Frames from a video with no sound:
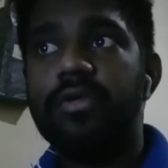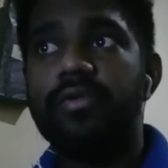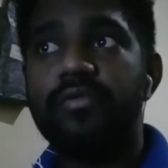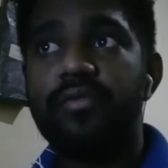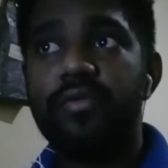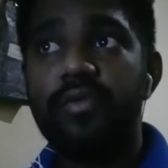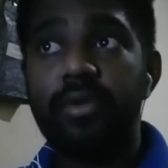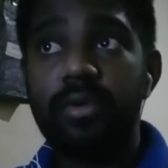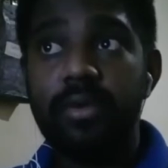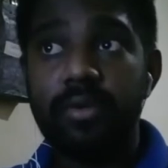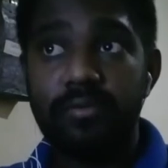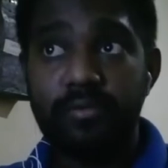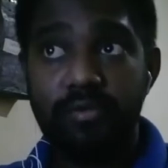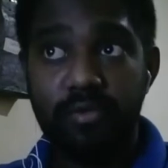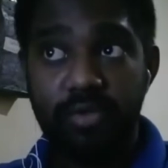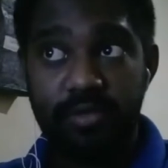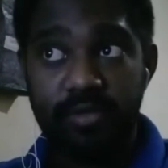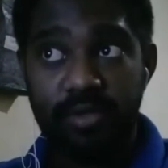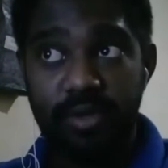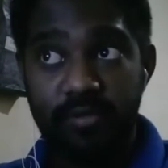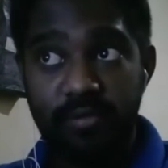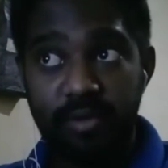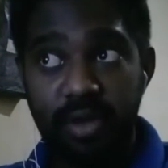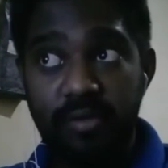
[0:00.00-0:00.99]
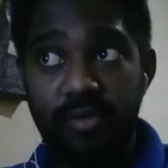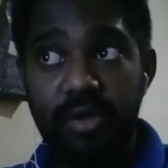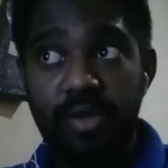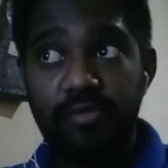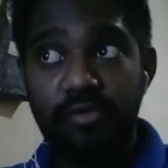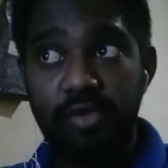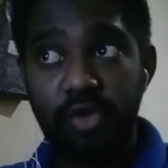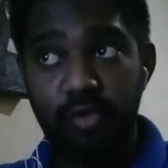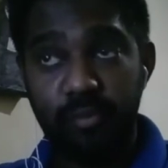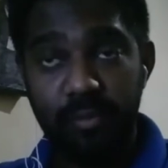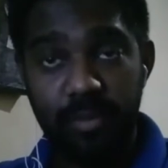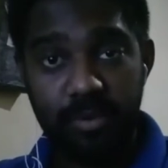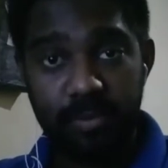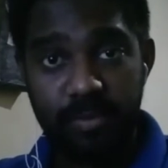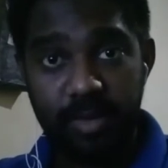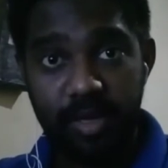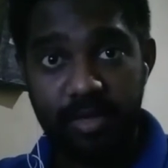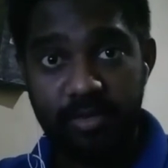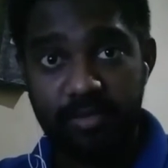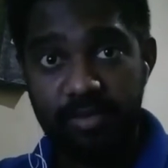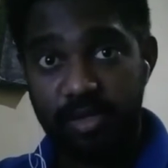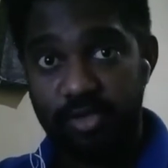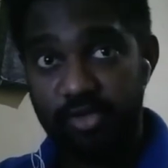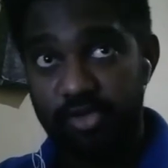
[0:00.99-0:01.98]
So for survival of human
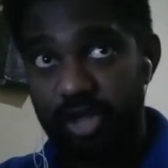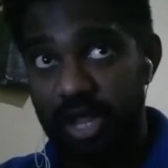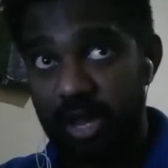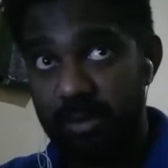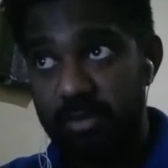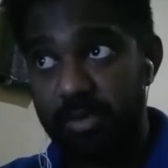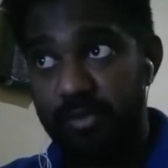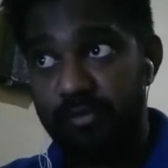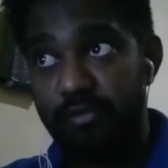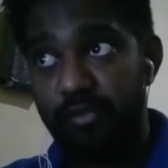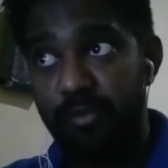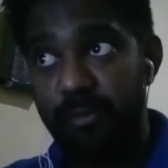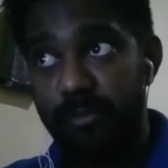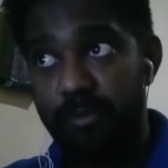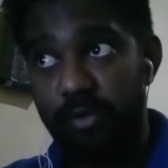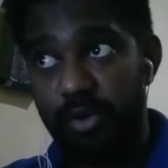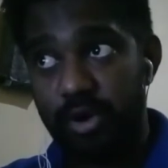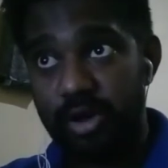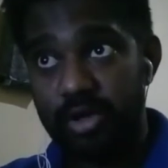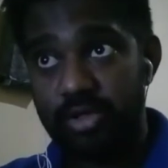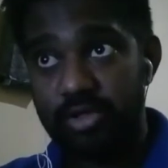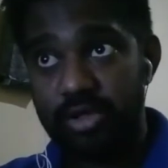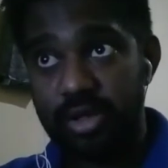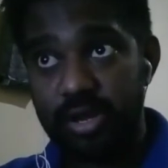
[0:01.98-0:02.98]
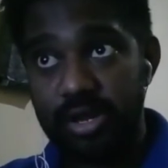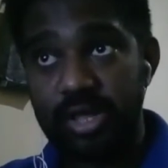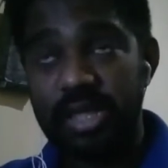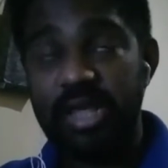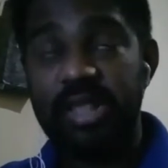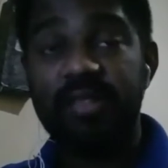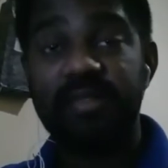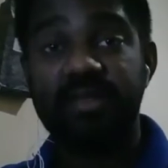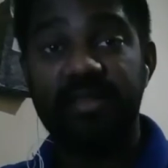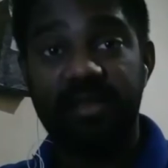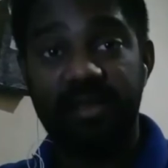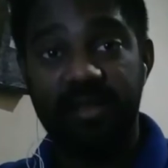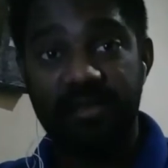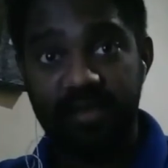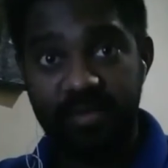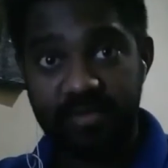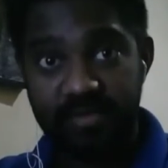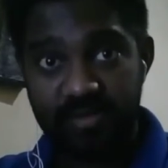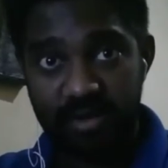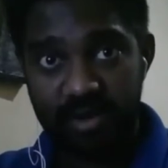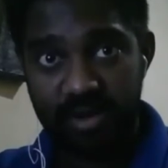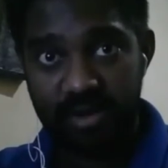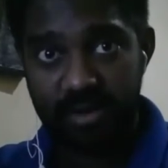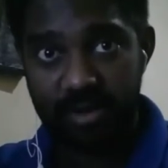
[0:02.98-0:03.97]
beings, sustainable food production is
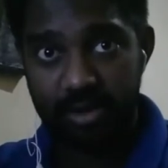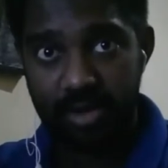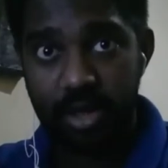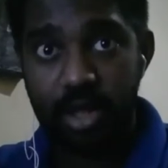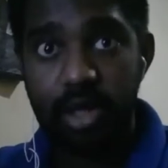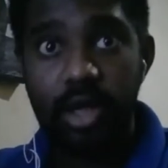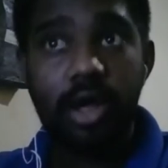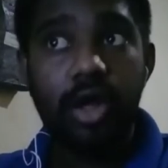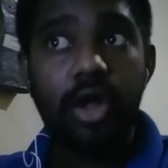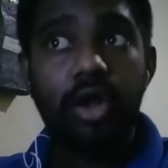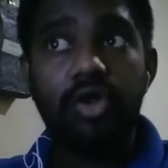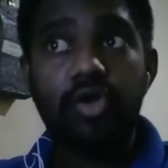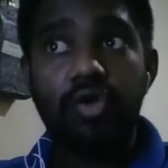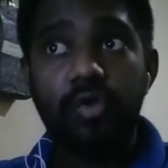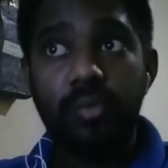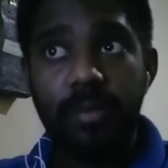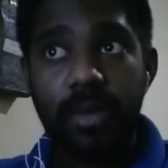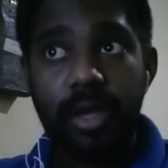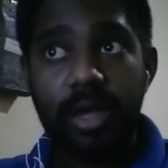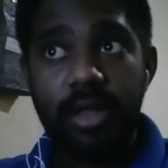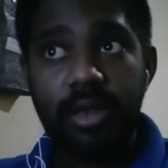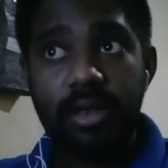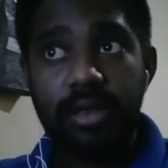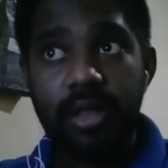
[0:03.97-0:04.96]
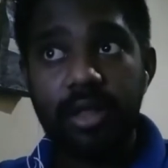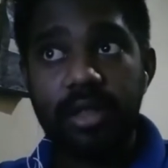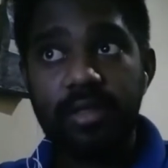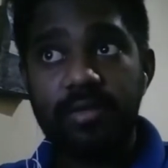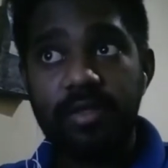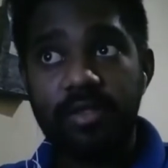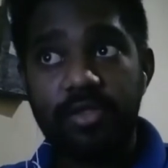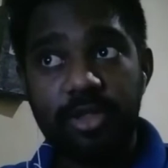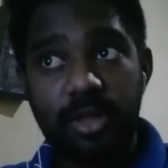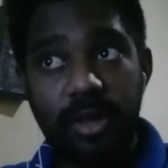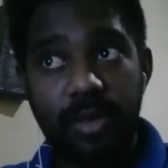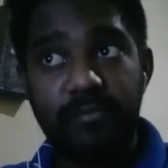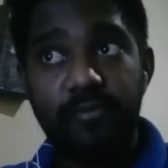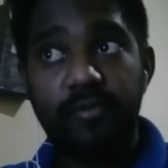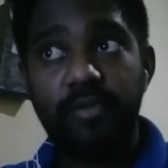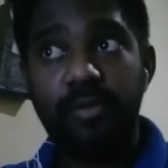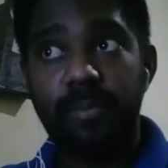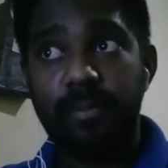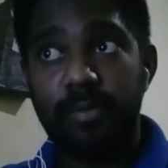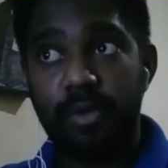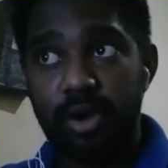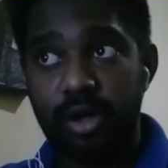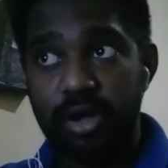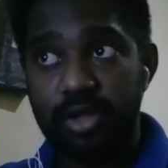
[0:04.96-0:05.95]
necessary. To maintain sustainable food
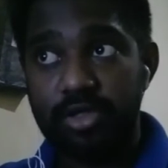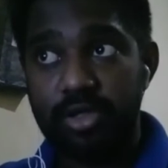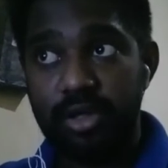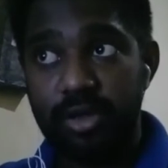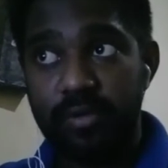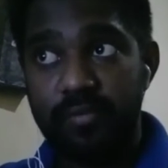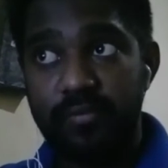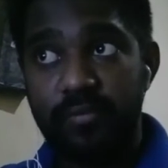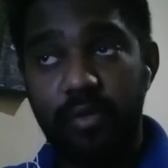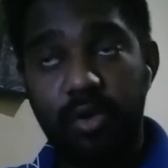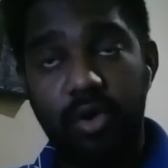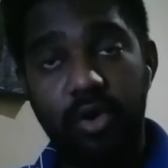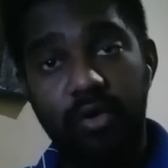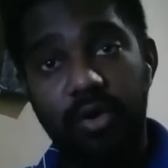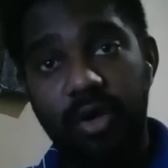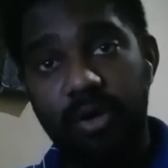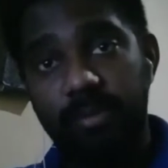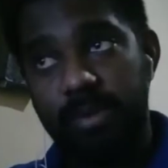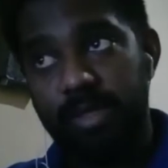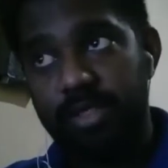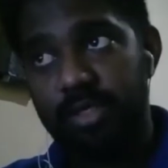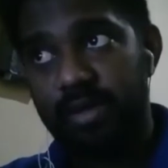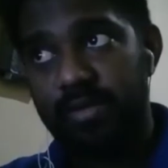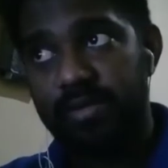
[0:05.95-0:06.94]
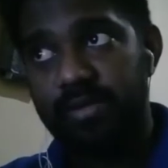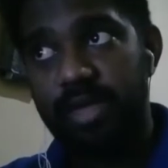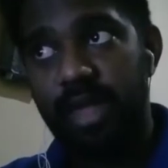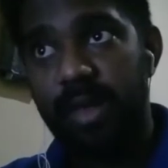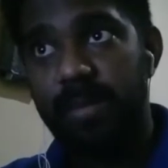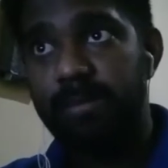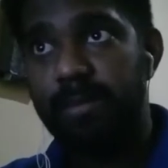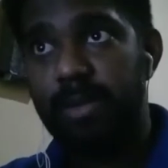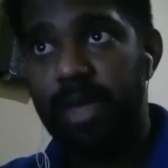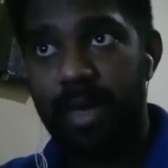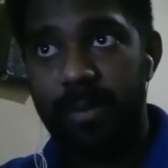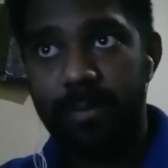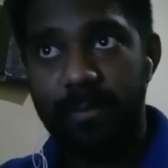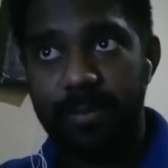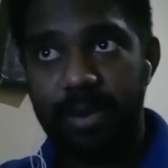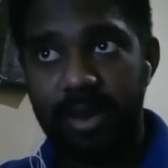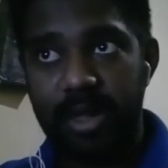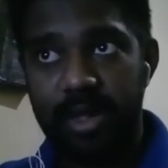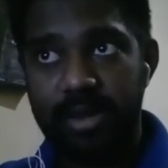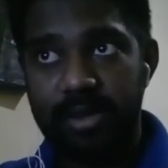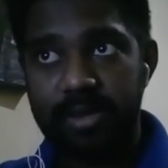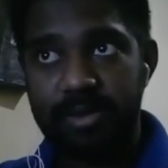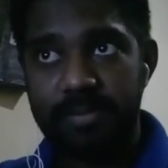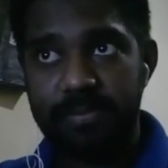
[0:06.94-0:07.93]
production, following methods can be
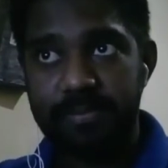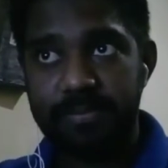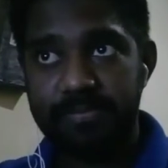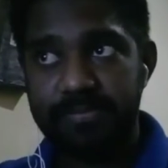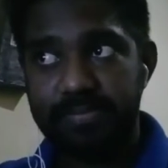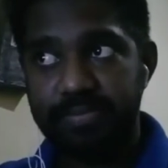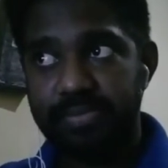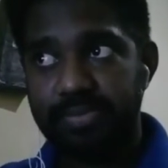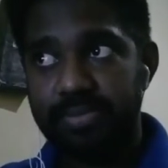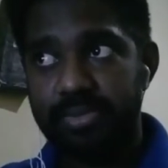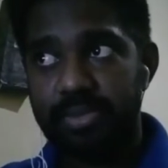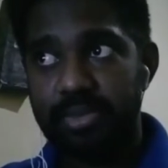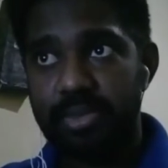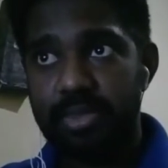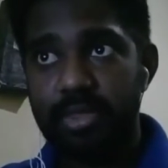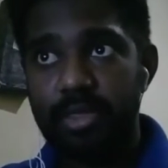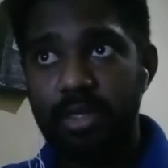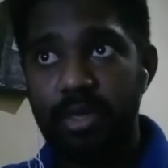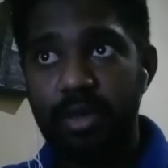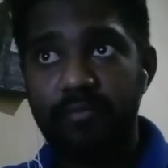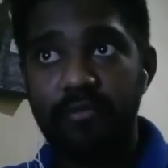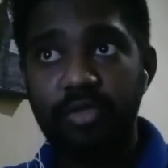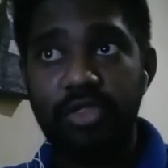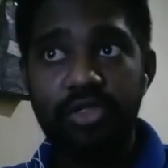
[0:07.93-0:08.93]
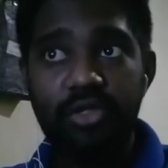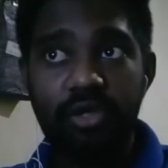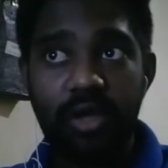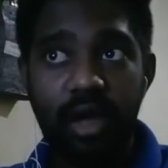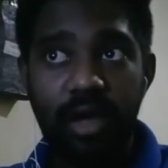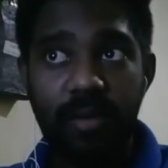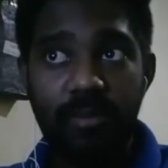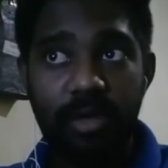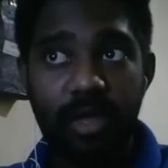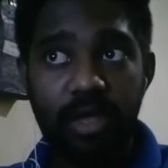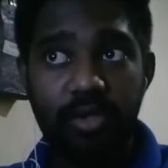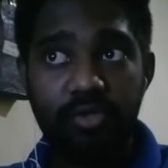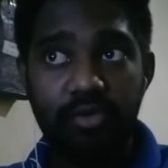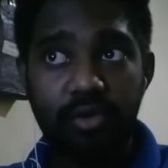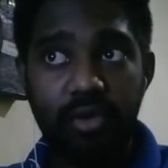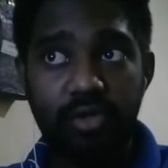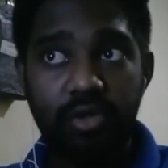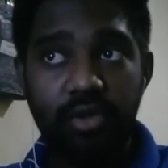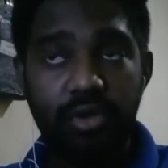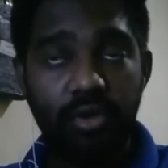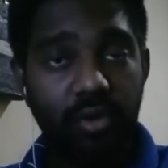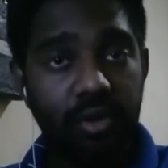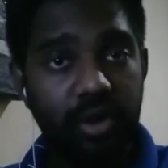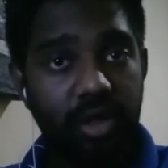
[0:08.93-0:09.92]
applied, which are based on
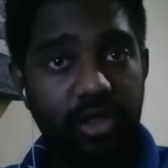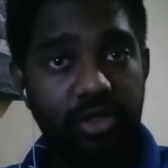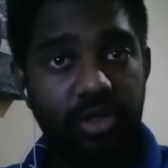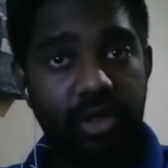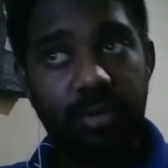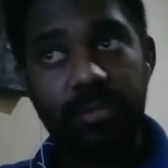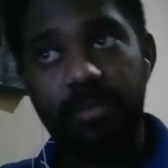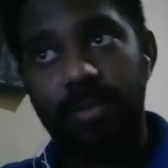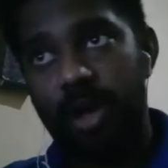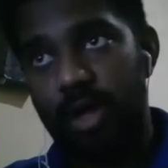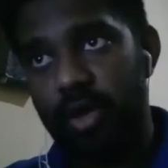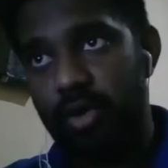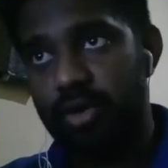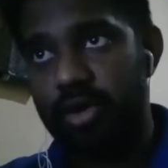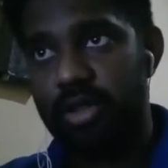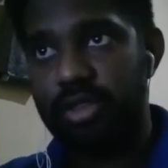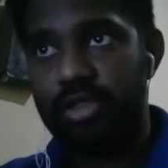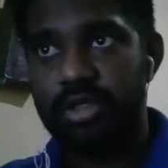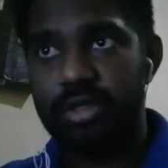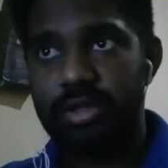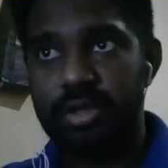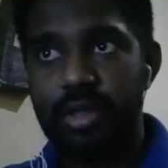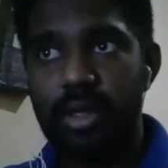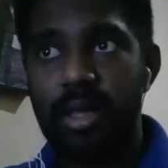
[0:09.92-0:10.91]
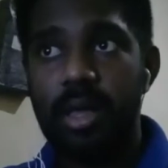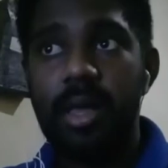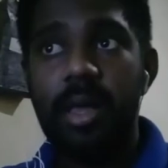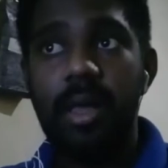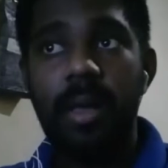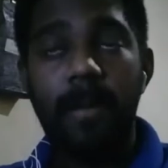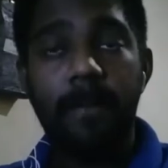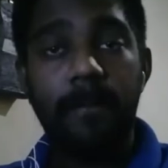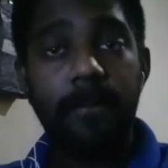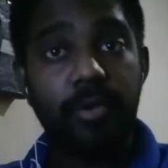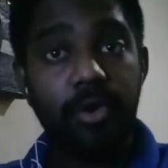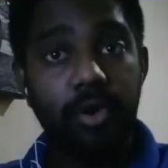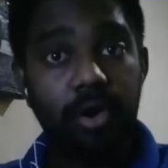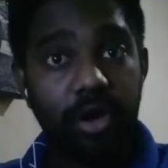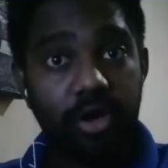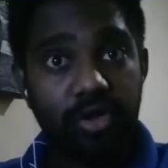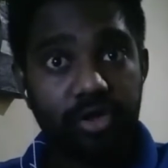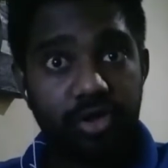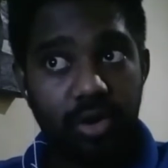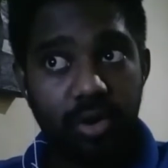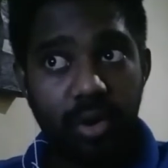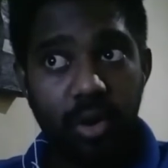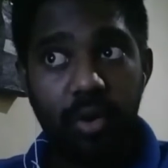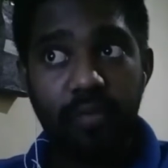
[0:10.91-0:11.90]
the knowledge in biology.
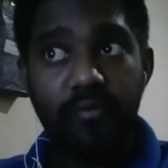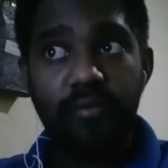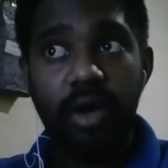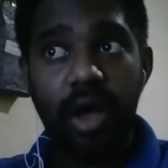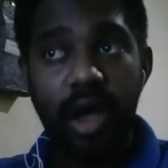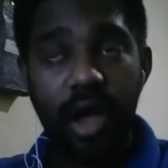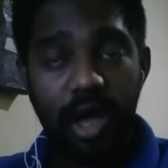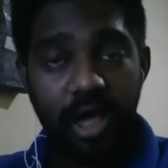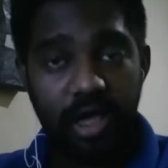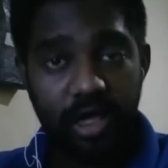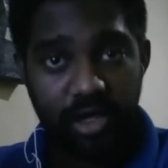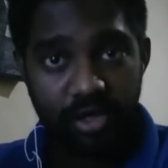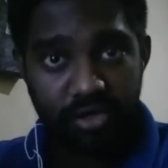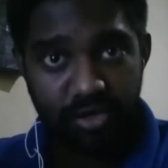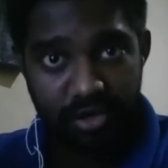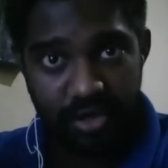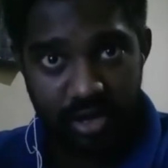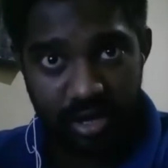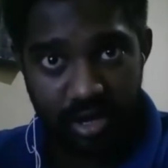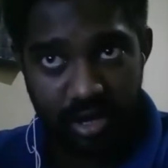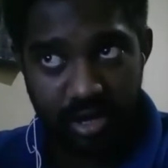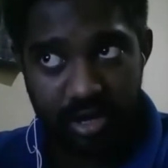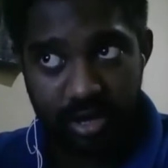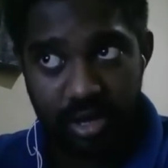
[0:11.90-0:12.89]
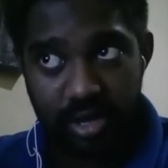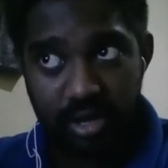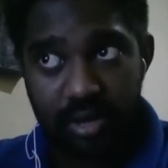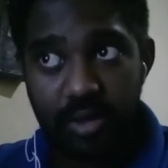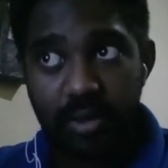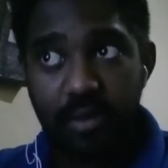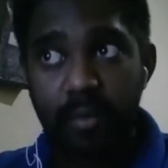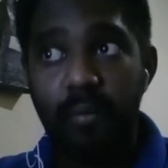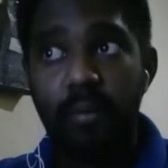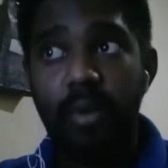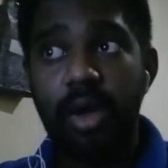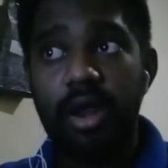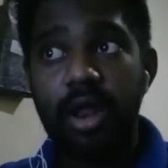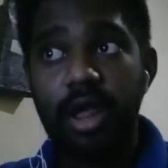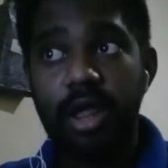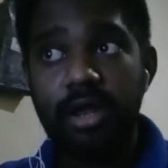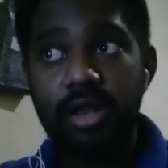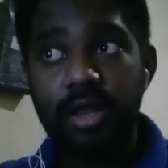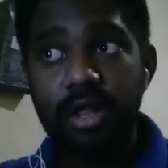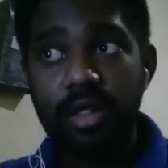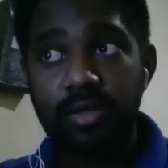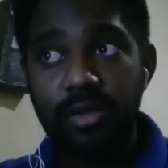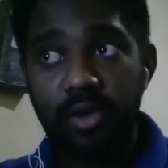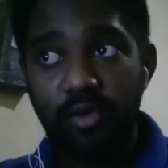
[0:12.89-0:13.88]
Production of high yielding
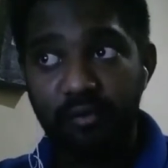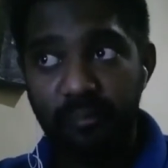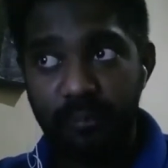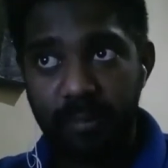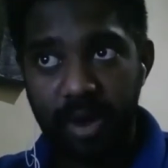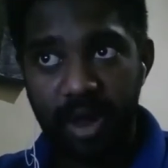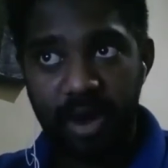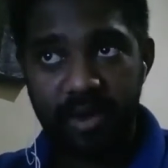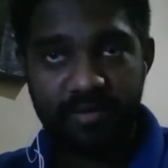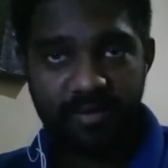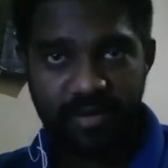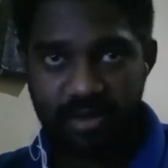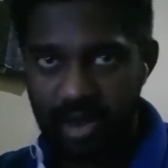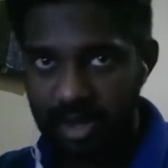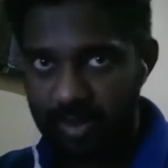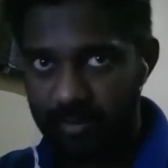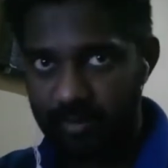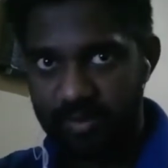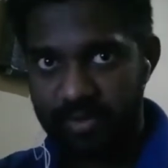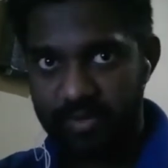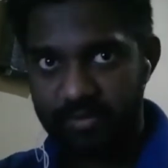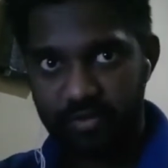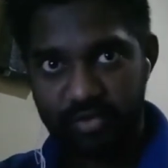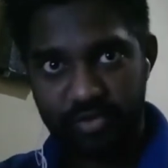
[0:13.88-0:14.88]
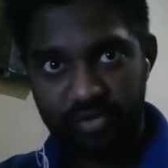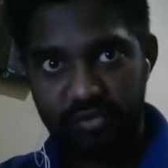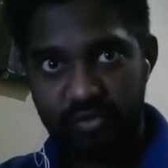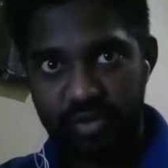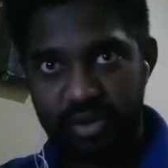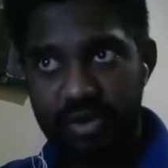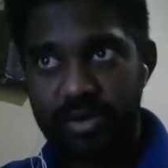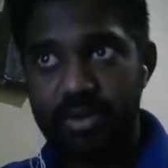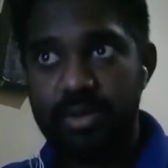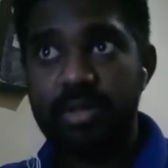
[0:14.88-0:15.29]
varieties of plants and animals, first one.